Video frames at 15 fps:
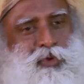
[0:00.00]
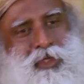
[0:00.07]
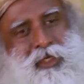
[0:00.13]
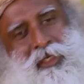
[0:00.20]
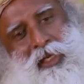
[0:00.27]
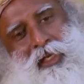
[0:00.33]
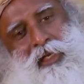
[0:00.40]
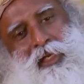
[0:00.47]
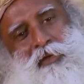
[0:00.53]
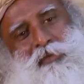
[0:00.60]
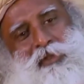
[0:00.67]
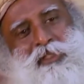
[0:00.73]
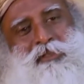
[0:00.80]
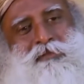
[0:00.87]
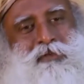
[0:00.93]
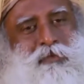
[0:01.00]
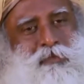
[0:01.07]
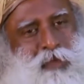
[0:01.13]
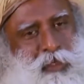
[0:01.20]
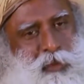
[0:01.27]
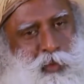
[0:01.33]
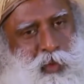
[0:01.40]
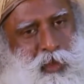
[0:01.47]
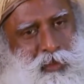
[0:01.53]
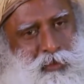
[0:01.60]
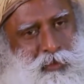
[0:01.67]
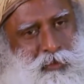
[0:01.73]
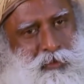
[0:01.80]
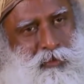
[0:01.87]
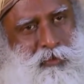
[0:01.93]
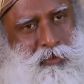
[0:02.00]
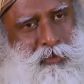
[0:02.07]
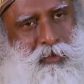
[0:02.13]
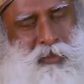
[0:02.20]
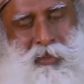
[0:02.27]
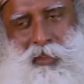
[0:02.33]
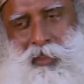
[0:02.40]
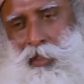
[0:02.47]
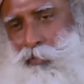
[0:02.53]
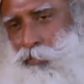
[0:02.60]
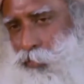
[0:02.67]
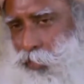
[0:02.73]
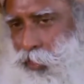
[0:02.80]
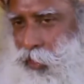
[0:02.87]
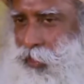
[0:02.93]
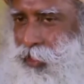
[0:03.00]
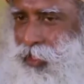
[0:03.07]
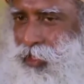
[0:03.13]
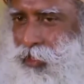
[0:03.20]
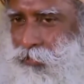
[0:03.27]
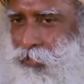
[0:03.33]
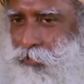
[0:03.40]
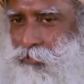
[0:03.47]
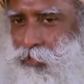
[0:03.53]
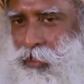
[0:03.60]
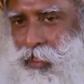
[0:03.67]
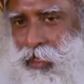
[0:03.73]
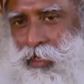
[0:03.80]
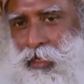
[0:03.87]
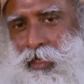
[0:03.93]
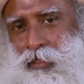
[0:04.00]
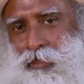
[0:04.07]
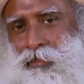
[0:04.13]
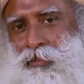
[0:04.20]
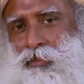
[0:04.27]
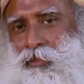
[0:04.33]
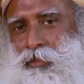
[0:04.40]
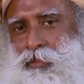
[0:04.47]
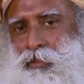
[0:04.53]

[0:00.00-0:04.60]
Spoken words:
You can handle it whichever way you want. If you didn't think of him for 10 days,